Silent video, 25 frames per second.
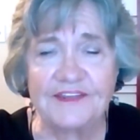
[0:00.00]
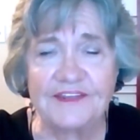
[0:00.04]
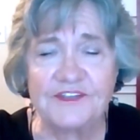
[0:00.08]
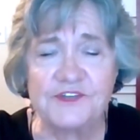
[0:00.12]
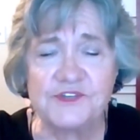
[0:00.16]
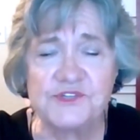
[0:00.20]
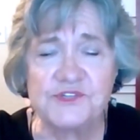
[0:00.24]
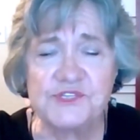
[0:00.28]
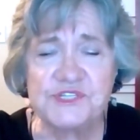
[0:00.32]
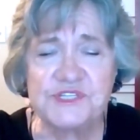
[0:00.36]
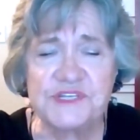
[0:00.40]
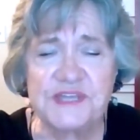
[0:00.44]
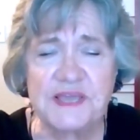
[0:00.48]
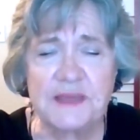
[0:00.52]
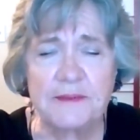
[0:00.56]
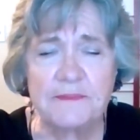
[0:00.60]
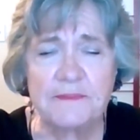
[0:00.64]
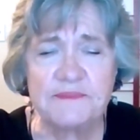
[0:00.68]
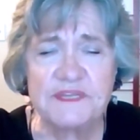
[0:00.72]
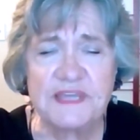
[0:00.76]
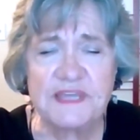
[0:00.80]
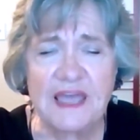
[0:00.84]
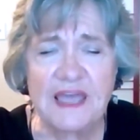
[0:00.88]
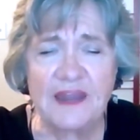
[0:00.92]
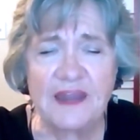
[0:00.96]
and you
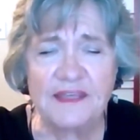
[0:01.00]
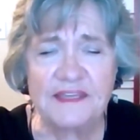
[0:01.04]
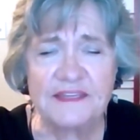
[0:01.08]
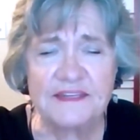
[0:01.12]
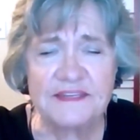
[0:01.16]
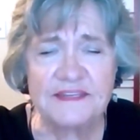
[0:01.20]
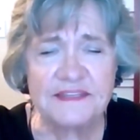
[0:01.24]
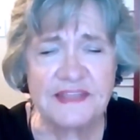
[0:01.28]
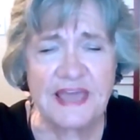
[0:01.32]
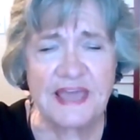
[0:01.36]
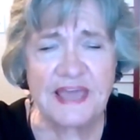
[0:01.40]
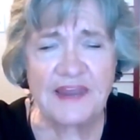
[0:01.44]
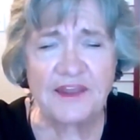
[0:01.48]
step down into